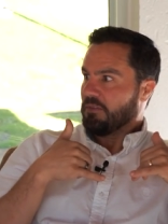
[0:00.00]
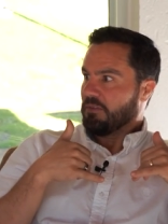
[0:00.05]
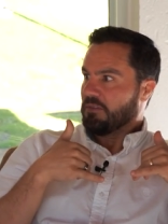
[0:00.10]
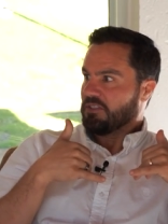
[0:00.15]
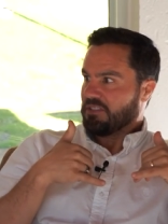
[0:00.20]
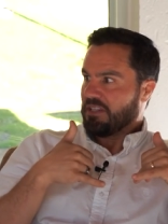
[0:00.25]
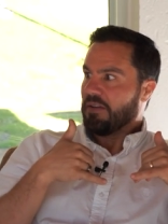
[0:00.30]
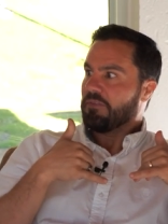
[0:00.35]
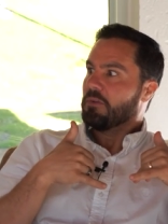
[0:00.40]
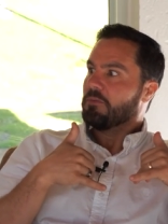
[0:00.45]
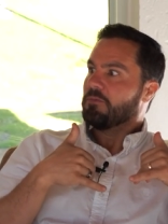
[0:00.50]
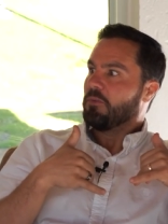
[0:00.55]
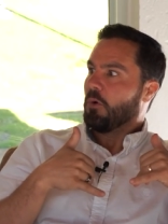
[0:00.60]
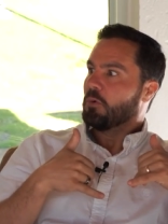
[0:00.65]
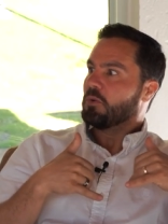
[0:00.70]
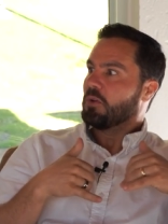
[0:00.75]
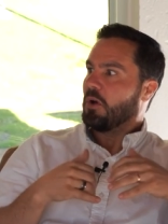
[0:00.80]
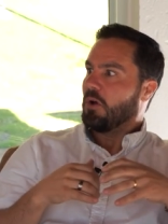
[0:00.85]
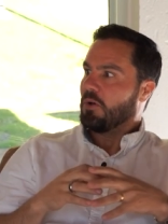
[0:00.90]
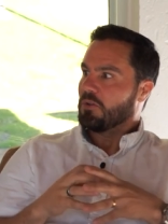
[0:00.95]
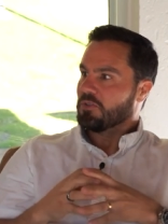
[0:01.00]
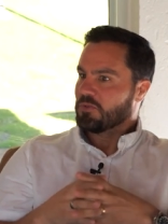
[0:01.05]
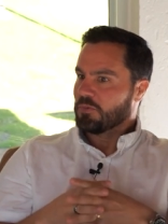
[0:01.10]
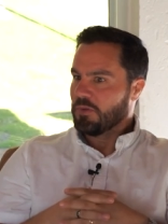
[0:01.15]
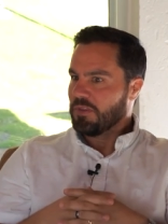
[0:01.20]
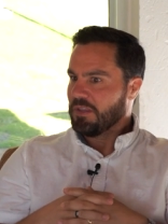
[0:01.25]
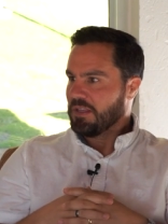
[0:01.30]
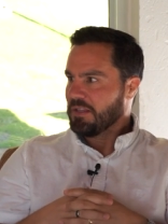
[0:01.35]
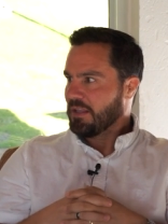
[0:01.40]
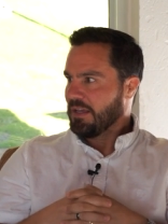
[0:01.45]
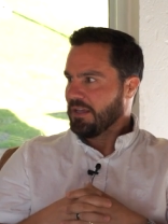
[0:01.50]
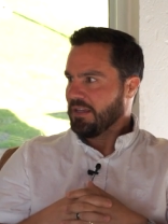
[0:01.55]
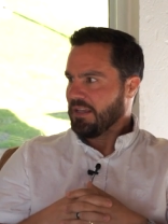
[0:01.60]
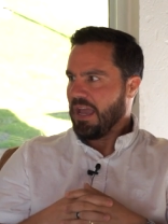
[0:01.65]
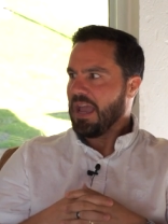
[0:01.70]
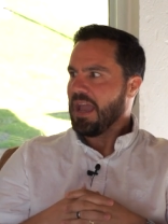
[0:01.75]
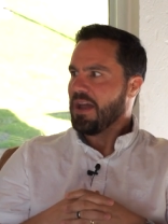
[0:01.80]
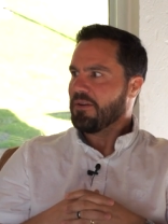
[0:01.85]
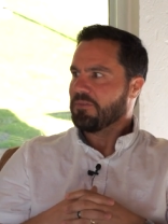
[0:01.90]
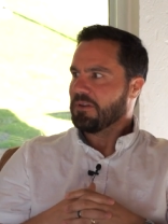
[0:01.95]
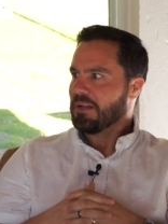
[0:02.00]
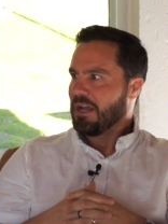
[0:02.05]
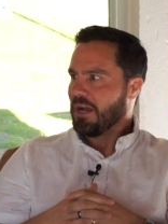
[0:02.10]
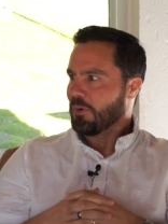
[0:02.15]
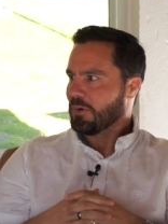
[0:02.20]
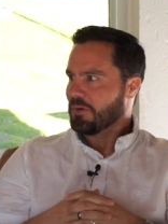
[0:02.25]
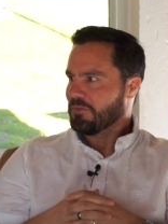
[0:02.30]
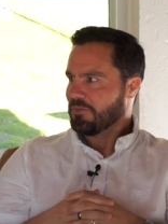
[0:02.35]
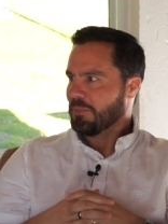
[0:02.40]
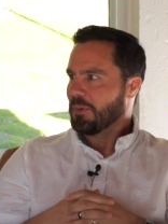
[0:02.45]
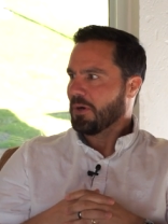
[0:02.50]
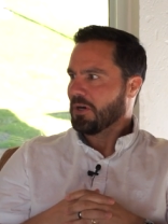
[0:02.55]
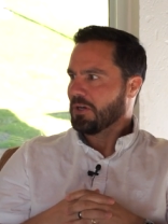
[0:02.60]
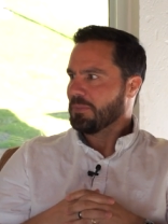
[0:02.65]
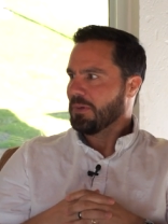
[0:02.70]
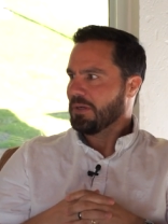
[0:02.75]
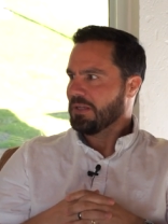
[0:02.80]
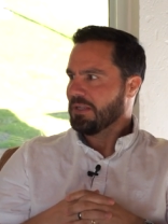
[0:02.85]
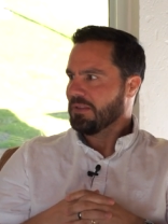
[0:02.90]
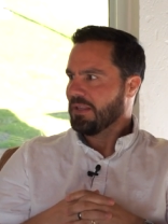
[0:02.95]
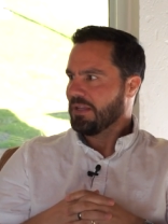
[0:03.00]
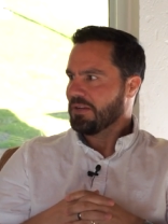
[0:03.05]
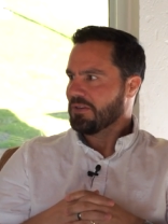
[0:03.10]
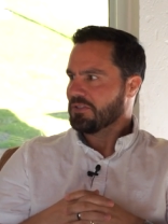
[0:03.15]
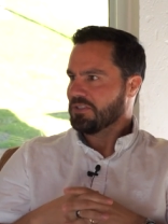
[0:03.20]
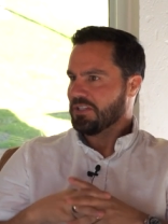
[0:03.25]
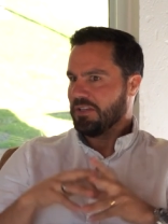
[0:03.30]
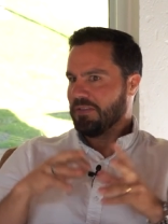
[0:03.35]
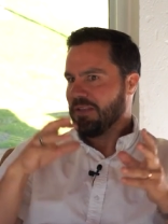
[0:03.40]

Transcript: seven phone calls within like a half an hour from hard money lenders,